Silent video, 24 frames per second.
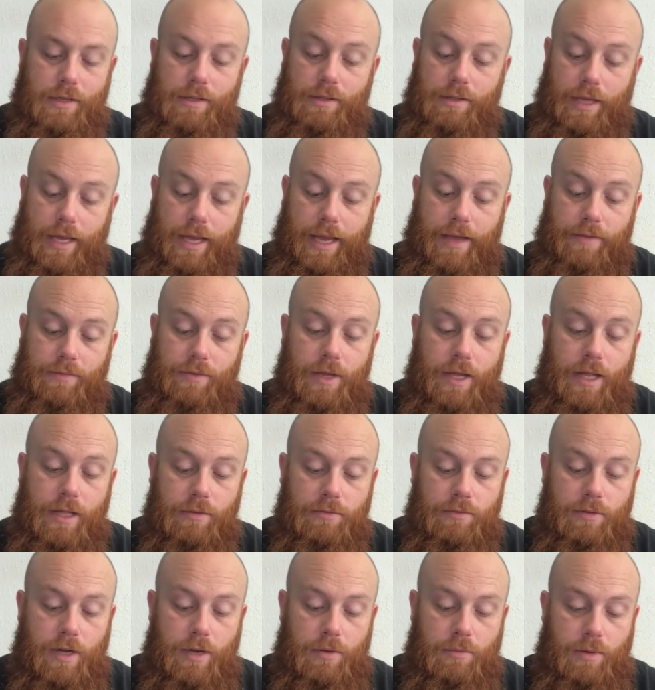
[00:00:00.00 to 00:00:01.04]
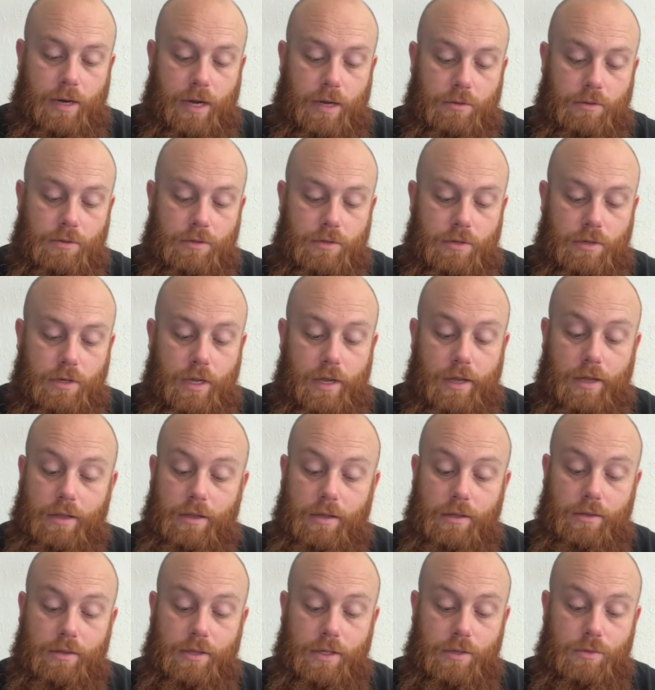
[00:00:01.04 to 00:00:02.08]
They have the hellfire rounds.
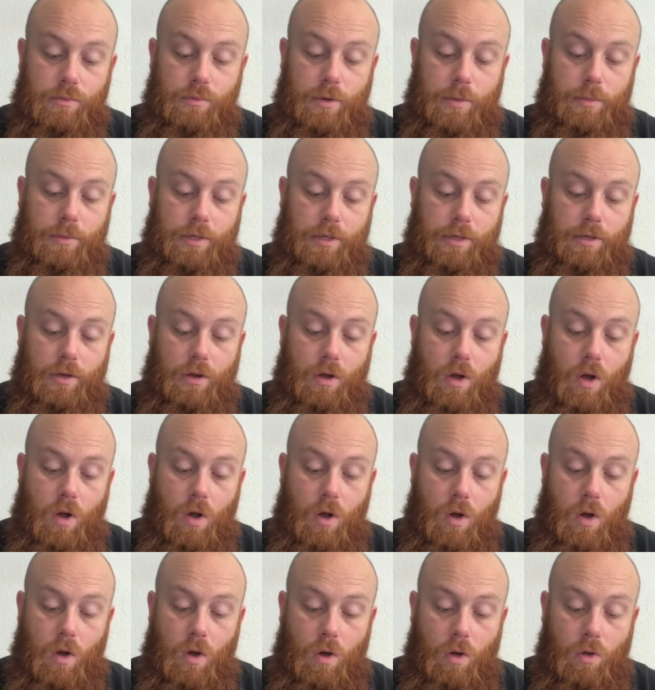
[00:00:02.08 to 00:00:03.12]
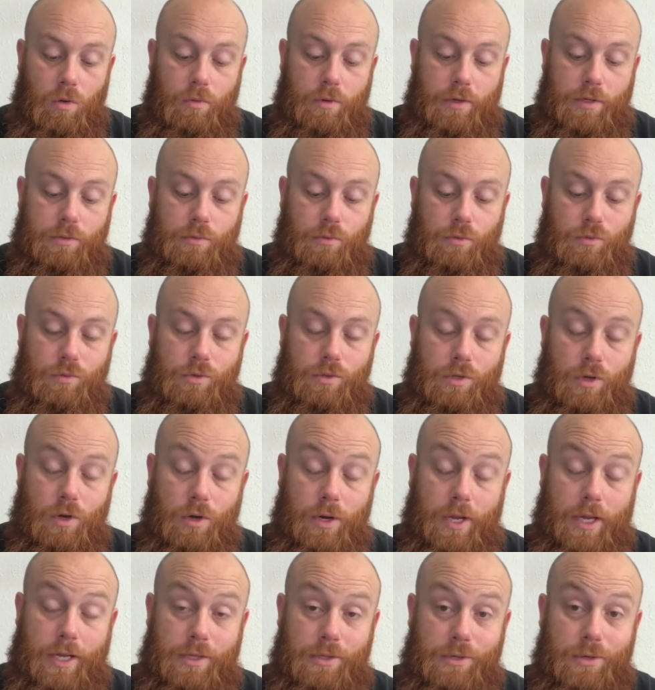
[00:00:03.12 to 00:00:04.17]
This weapon always wounds
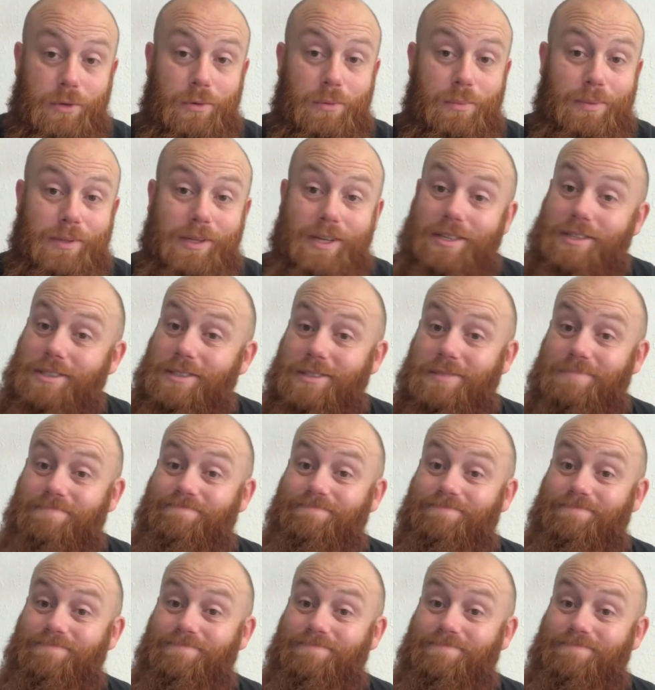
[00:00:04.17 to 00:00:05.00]
on a 2+.